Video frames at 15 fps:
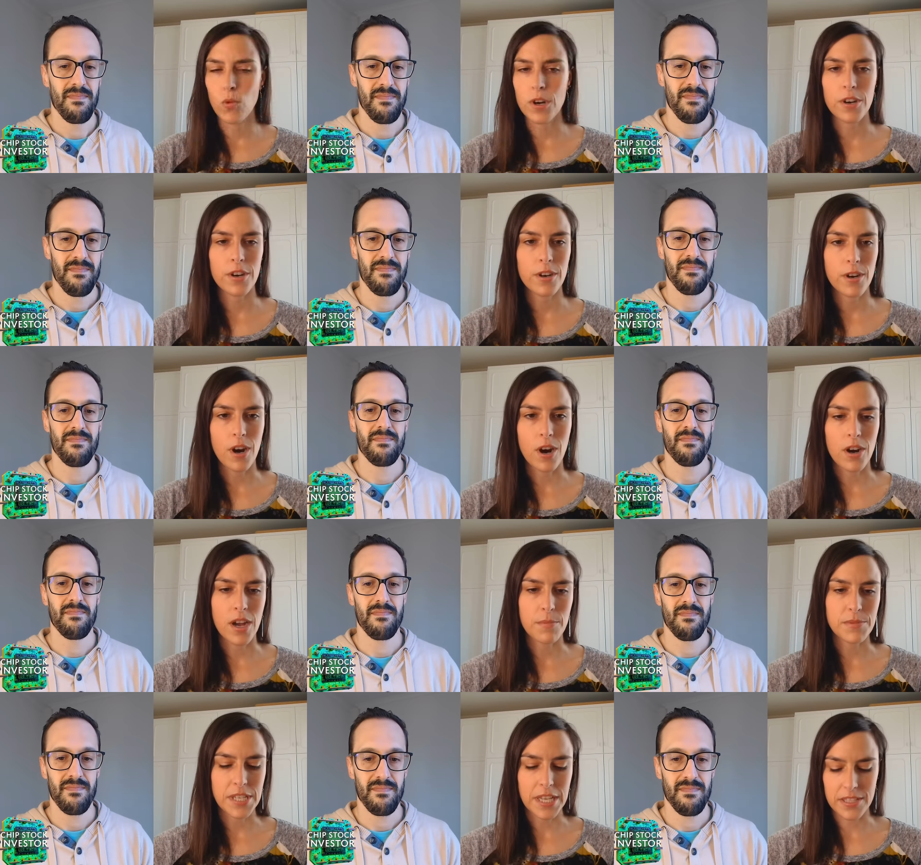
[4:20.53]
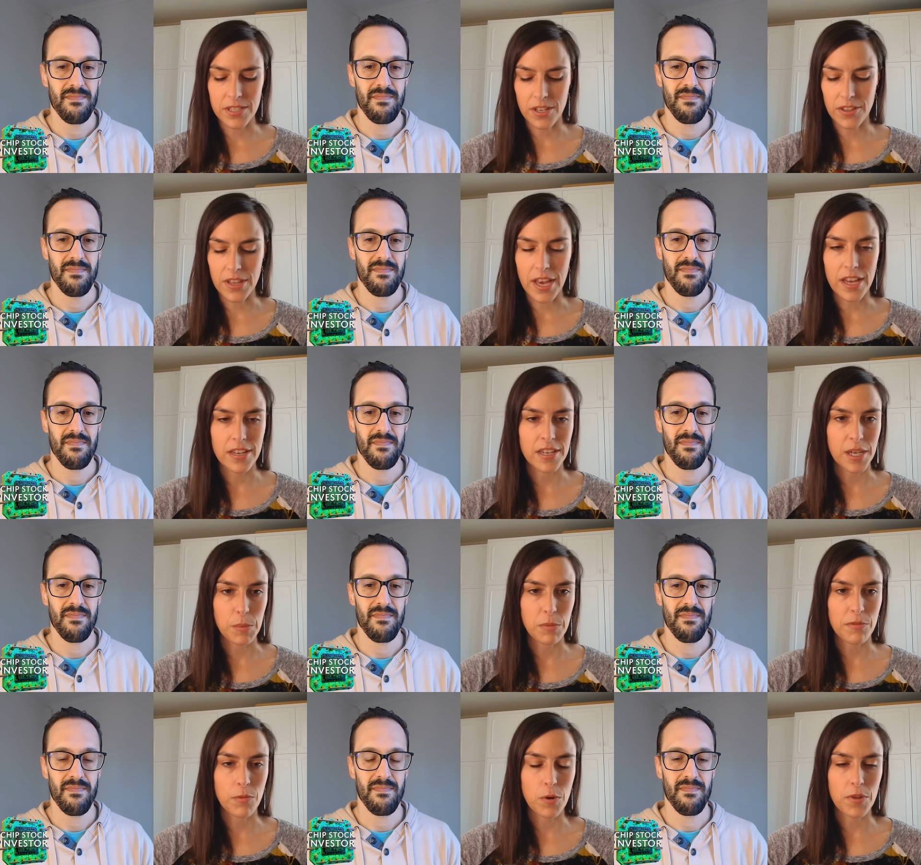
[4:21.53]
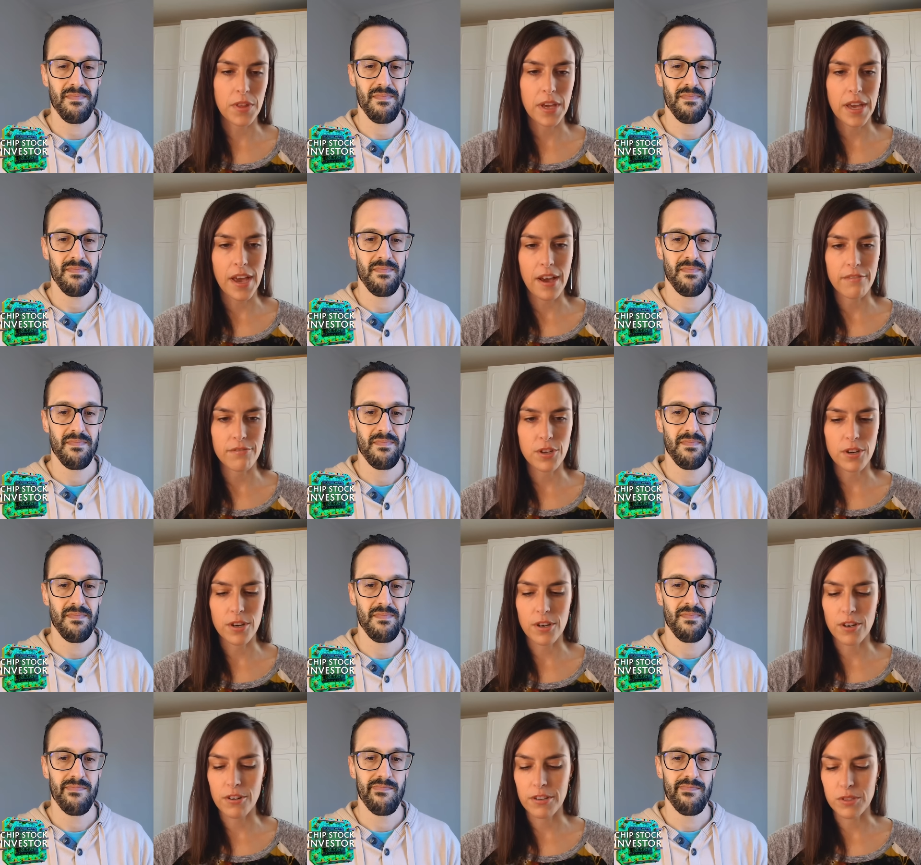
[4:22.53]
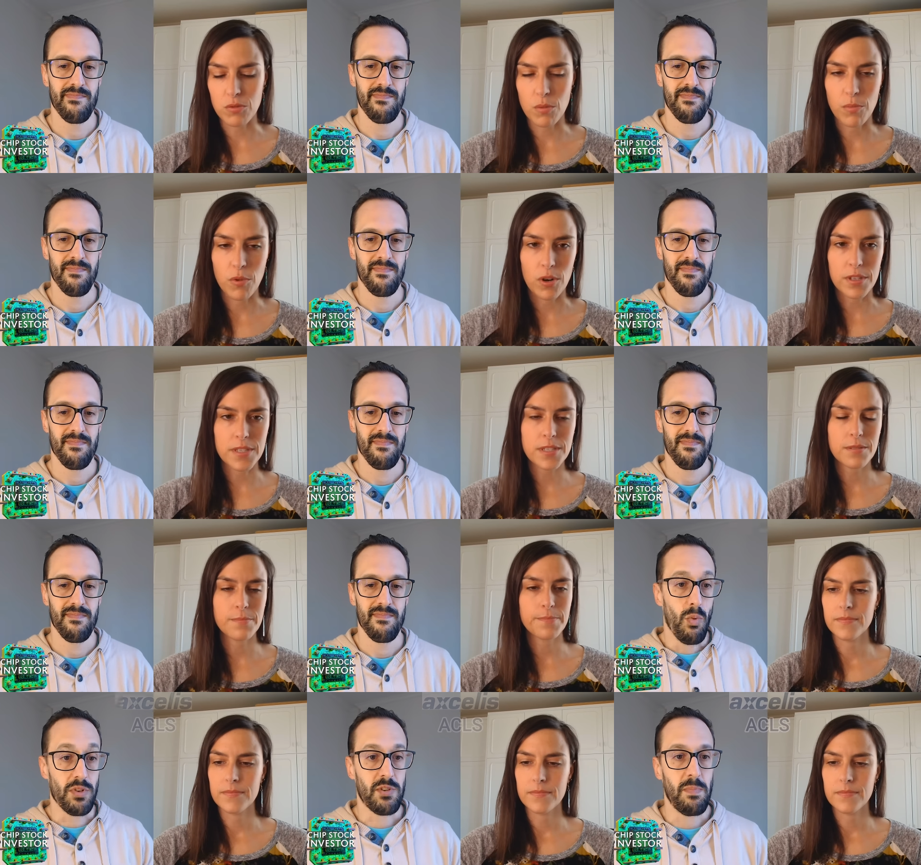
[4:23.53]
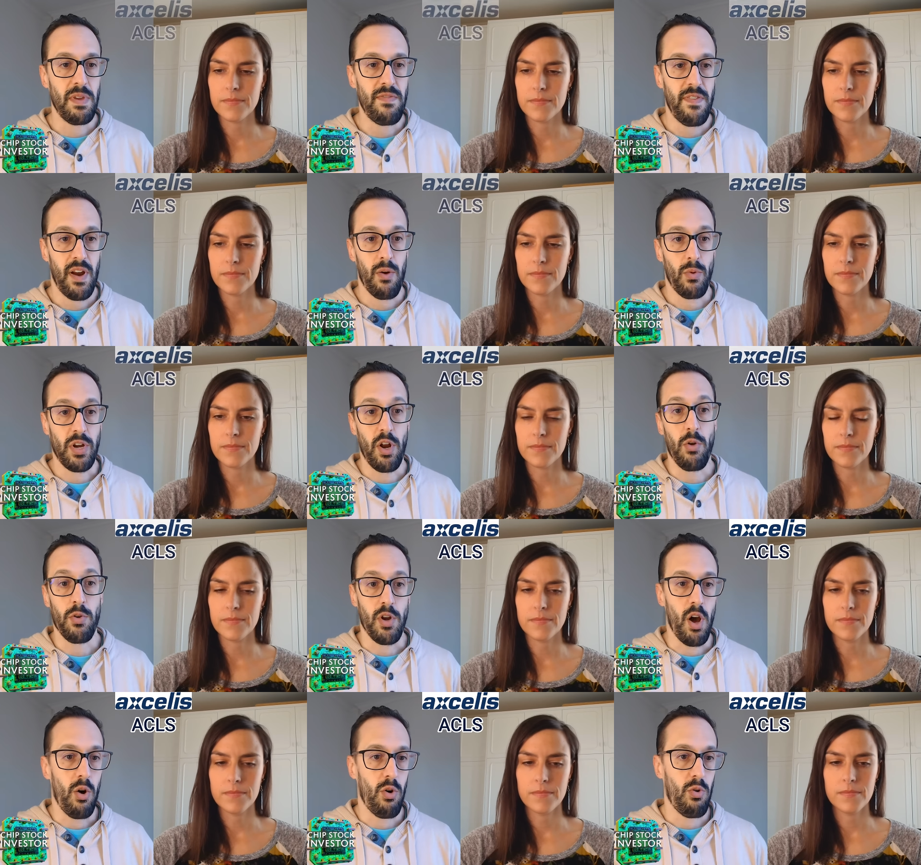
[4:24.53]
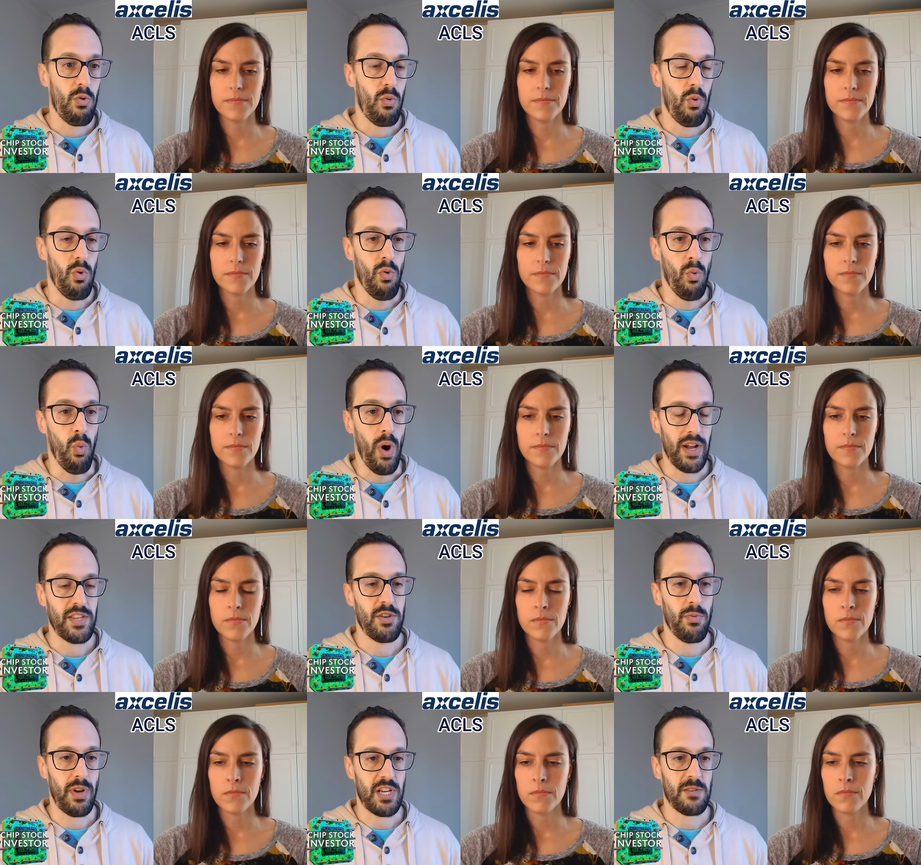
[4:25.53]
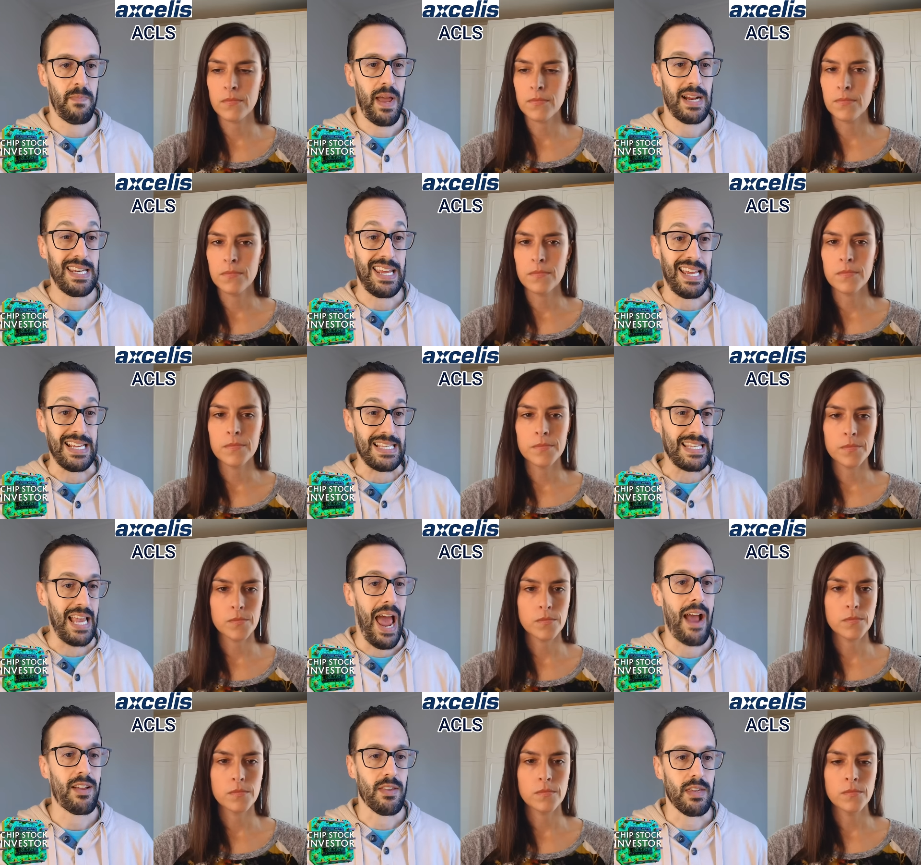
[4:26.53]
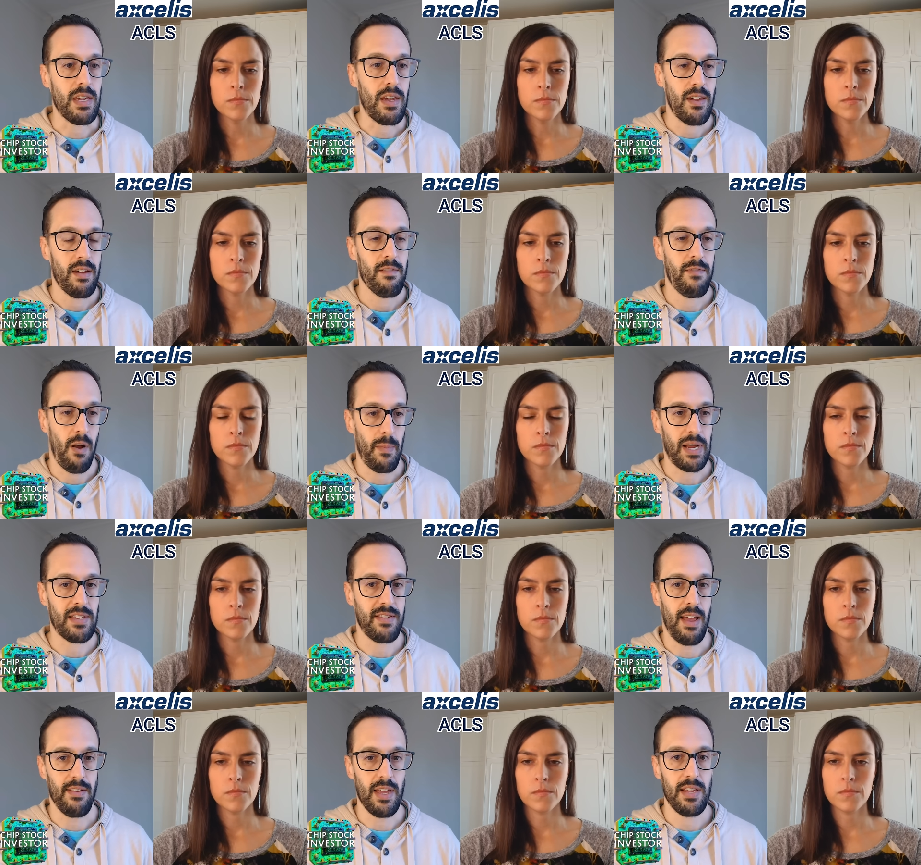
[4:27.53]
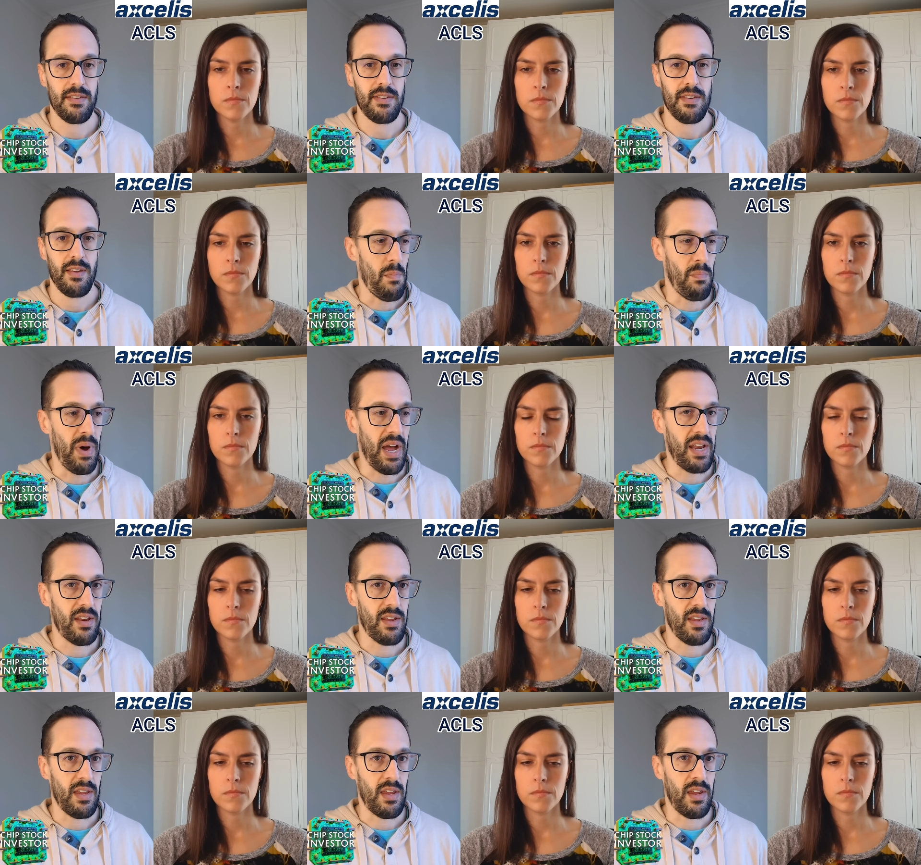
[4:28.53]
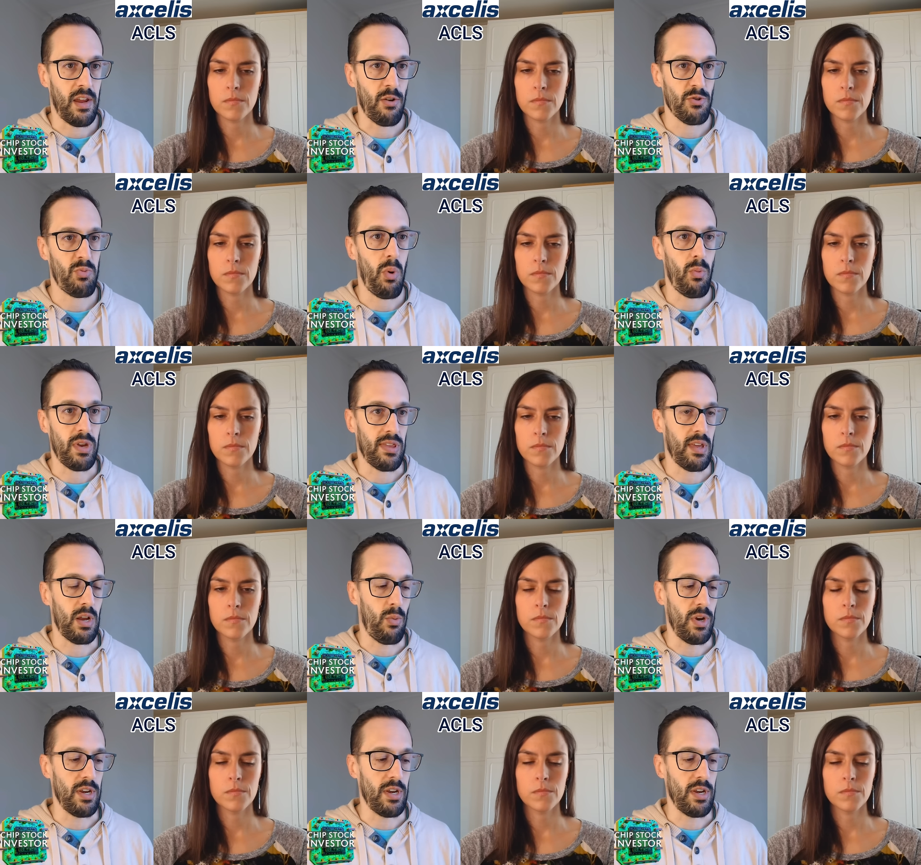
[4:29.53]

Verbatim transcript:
Speaker 1: What are our updates on that, Nick, before they have their earnings reports?
Speaker 2: Well, to be fair, we don't know what to expect exactly from Axcelis, but here's what we think